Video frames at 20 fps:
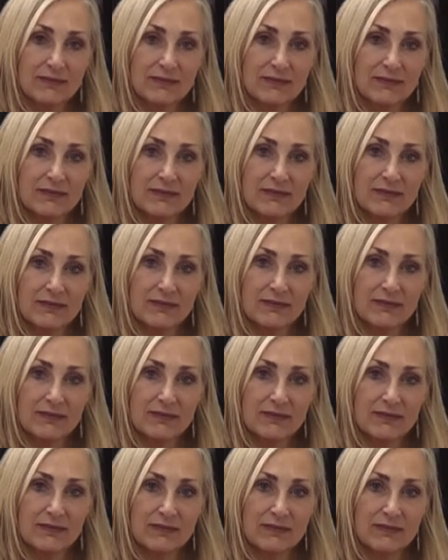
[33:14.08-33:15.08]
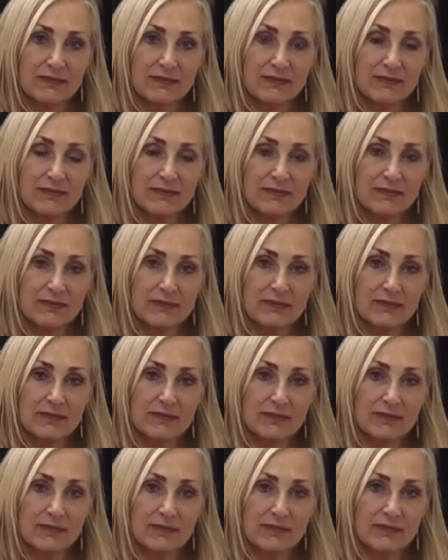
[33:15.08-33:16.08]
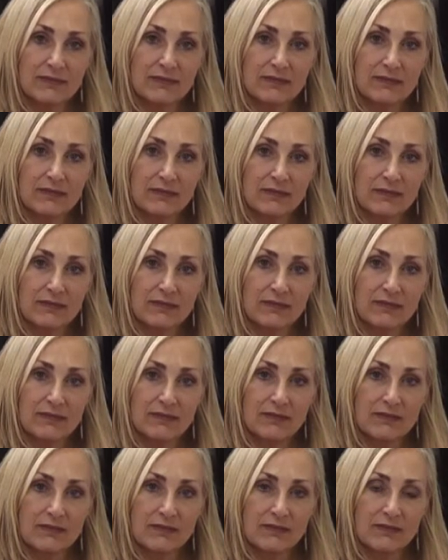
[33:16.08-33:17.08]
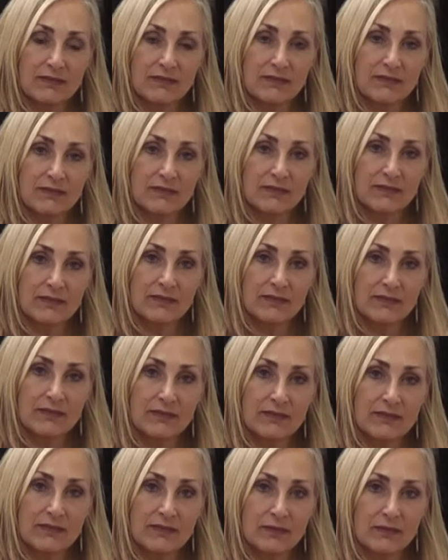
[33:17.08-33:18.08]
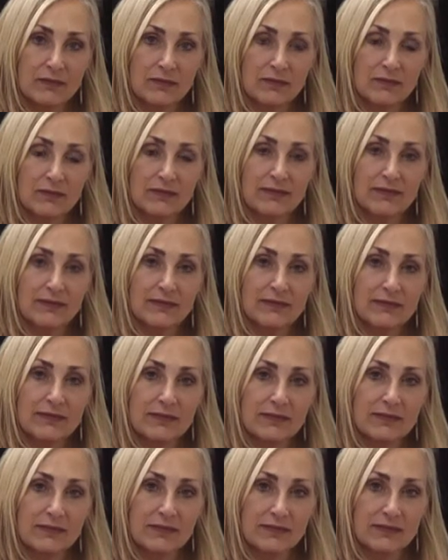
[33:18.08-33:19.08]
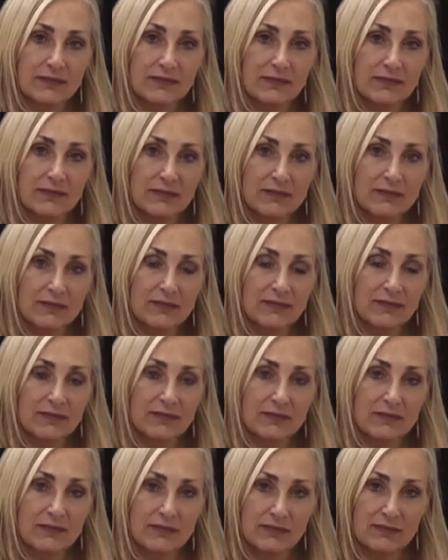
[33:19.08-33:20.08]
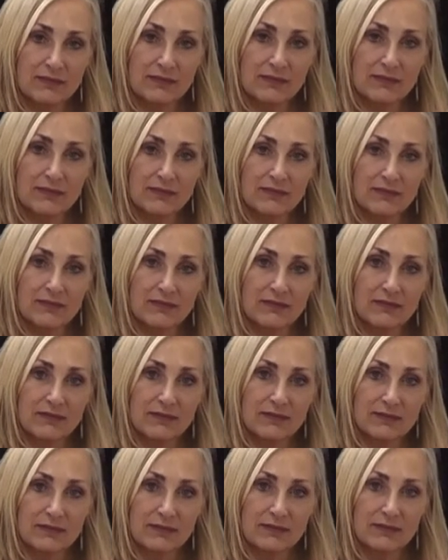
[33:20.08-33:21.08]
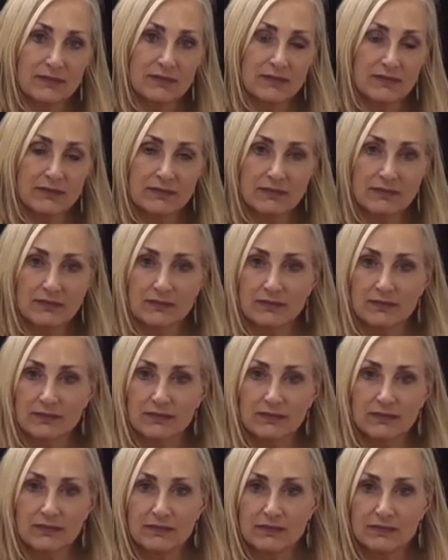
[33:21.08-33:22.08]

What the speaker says: This person isn't speaking.